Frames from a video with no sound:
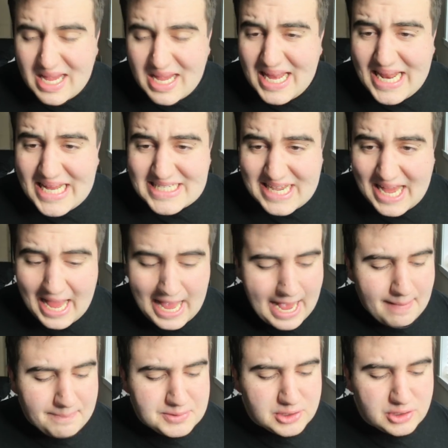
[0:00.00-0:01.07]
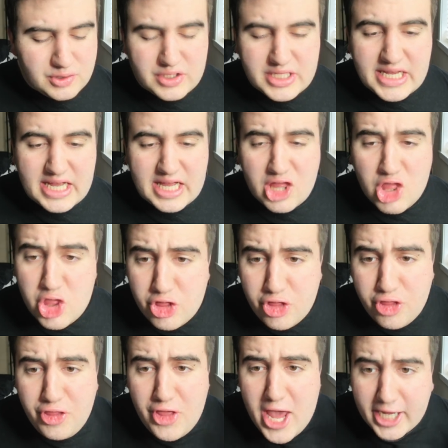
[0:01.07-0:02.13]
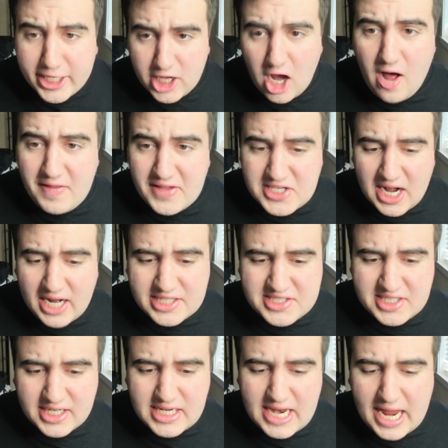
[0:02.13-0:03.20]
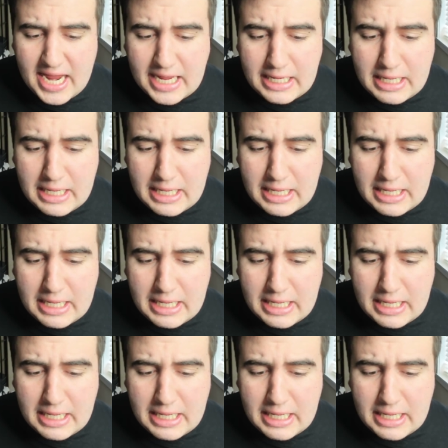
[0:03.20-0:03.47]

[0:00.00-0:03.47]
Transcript: It is absolutely thick on this hot sunny day,